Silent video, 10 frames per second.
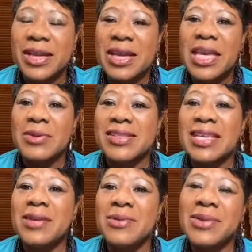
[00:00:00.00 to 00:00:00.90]
He was he
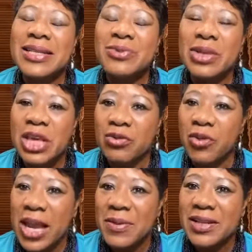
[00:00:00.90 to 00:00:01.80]
was he wasn't really
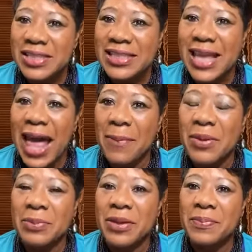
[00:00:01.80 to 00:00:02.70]
afraid because it had
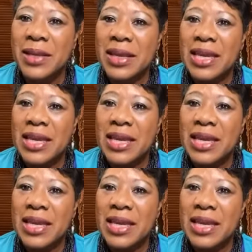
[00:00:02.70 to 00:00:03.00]
happened, but